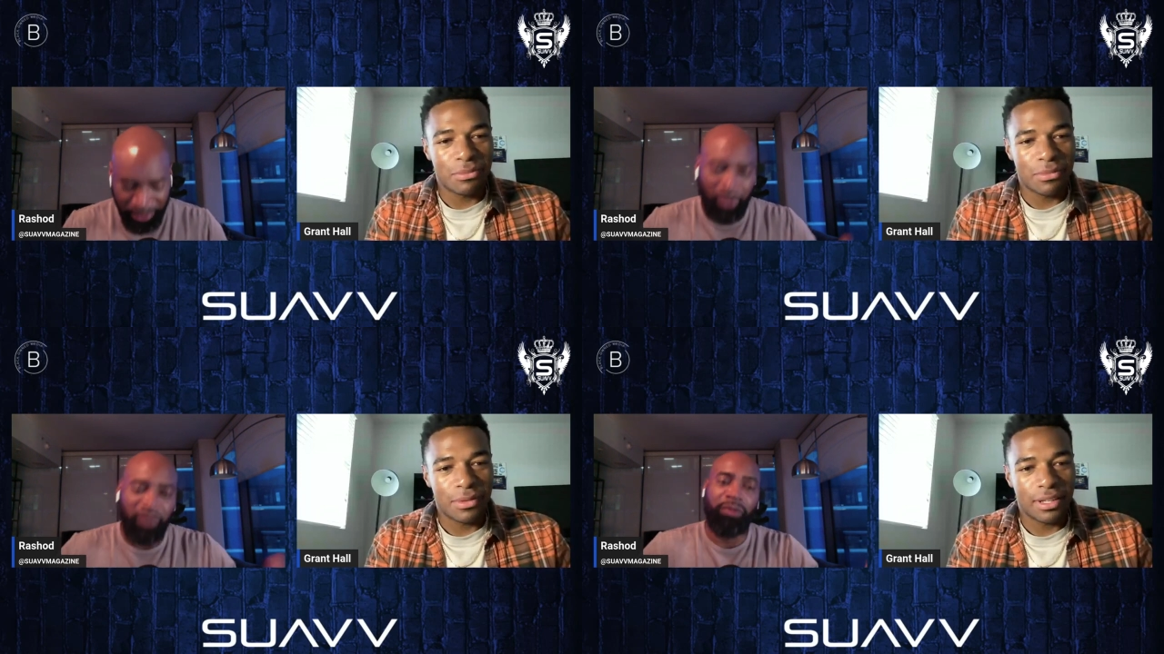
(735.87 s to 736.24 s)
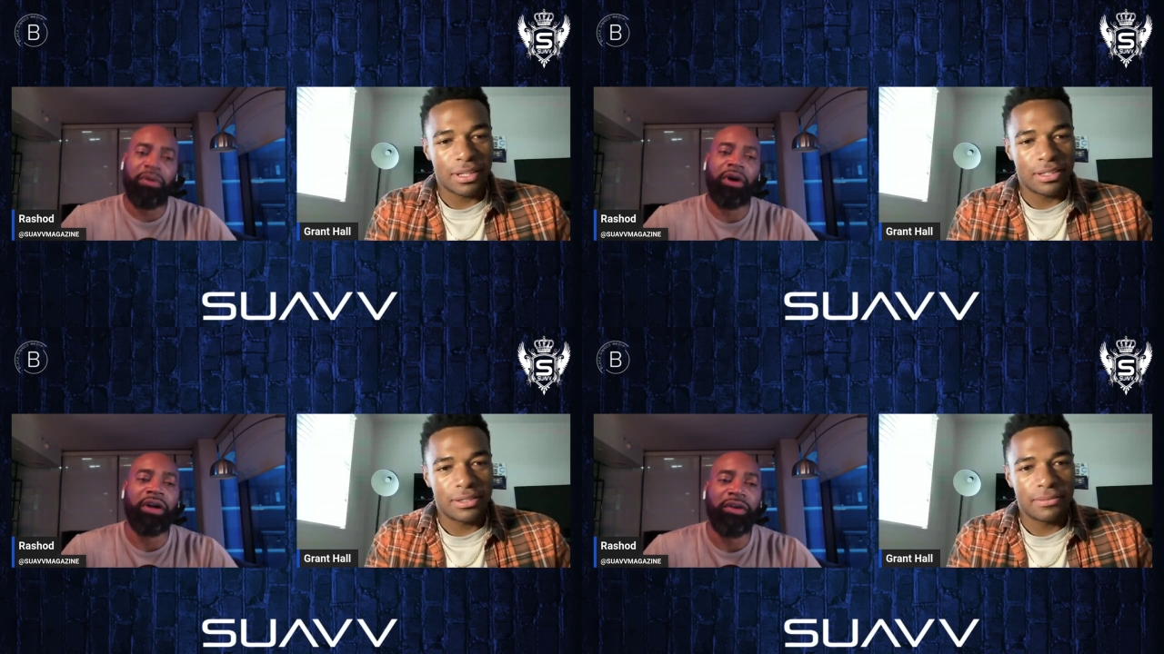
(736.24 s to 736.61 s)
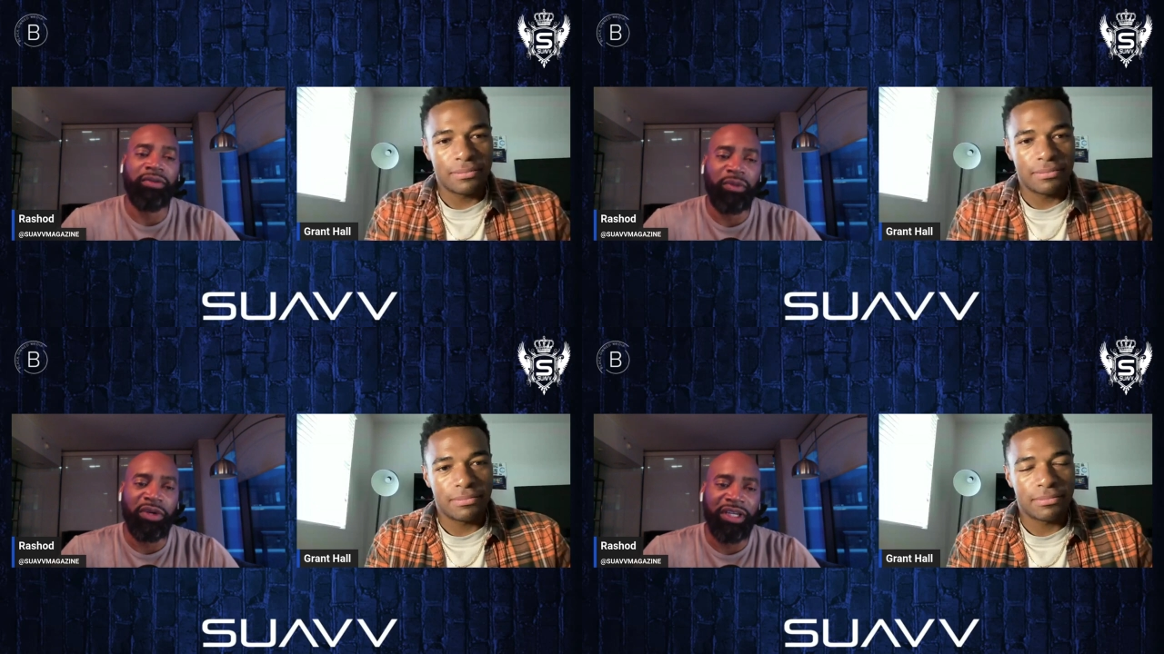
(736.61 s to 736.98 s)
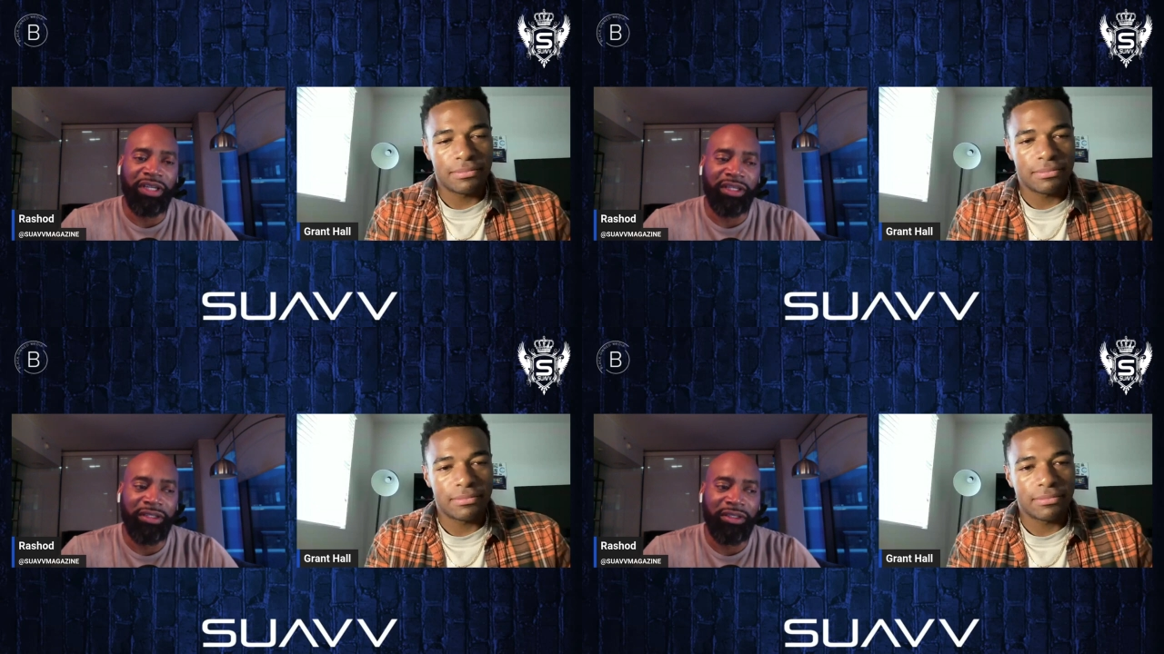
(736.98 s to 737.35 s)
Speaker 1: part of what
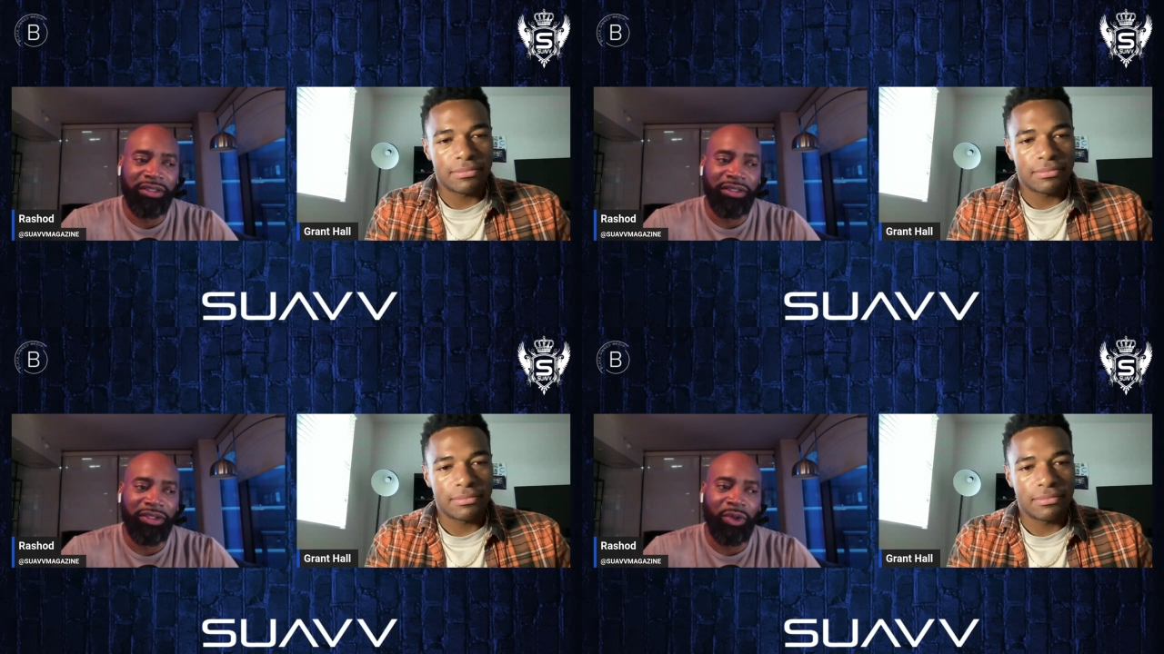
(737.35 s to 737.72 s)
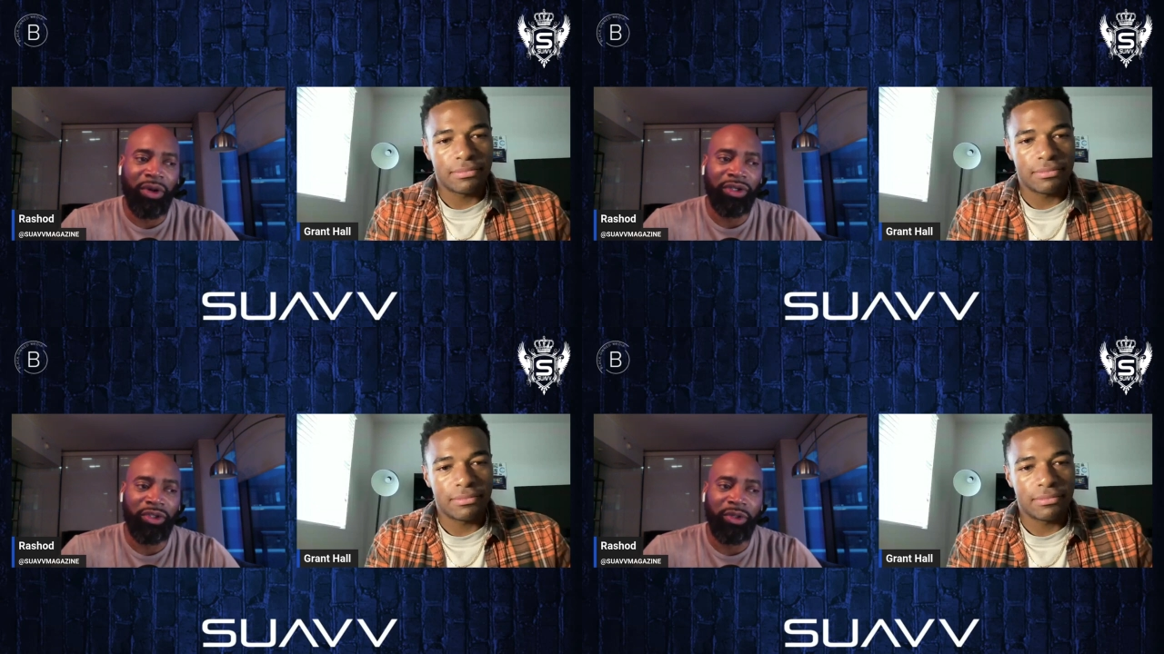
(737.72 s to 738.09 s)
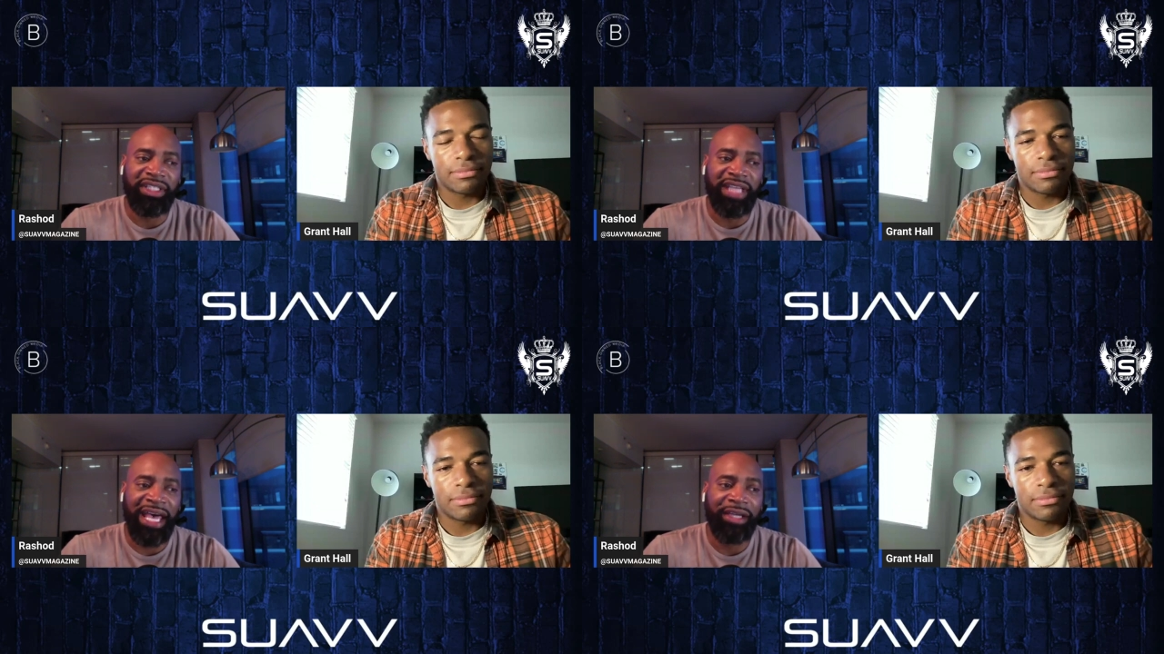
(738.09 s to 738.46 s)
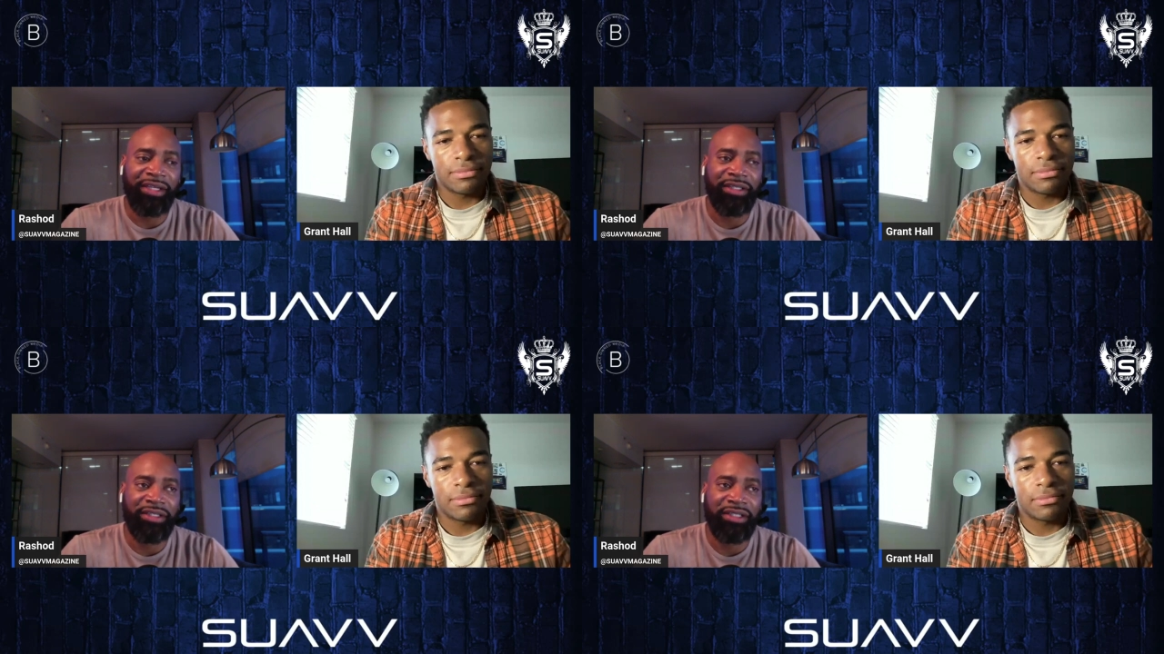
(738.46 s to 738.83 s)
you all do as actors.